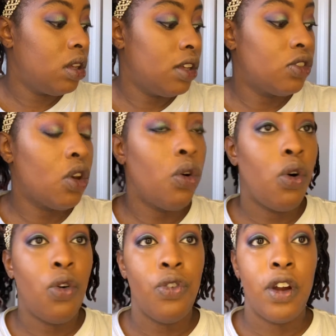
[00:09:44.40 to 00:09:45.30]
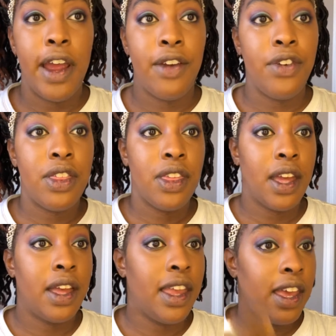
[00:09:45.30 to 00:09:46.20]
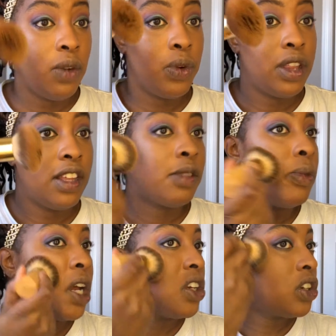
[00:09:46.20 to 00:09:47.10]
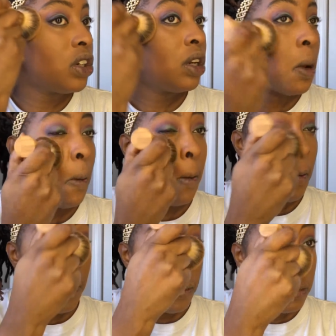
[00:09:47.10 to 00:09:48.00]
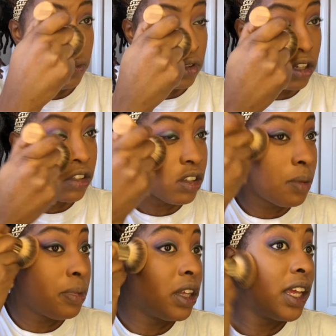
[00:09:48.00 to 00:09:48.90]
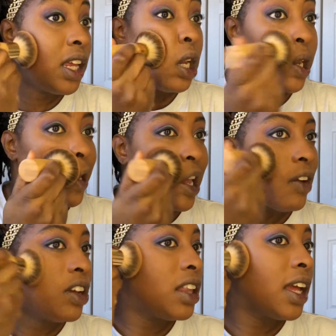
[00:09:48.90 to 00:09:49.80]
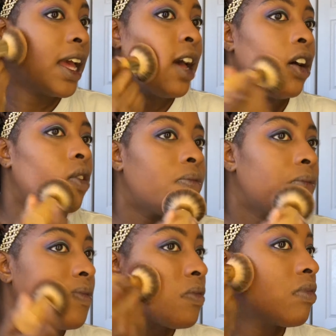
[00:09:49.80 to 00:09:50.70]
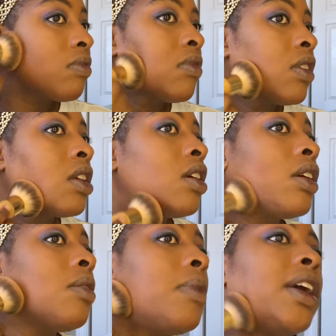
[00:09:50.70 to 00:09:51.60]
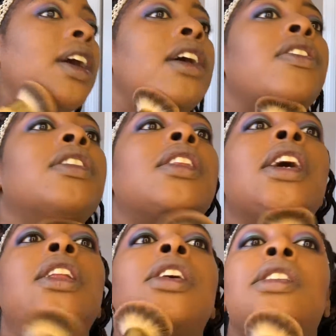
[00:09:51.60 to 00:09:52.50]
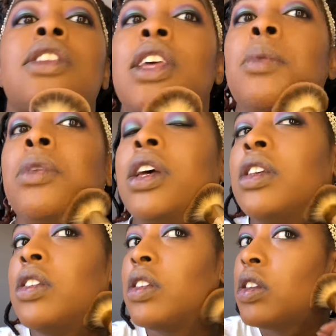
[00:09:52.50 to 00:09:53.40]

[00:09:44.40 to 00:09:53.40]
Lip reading: is go over everything again with this brush. Just to blend everything out, make everything look seamless.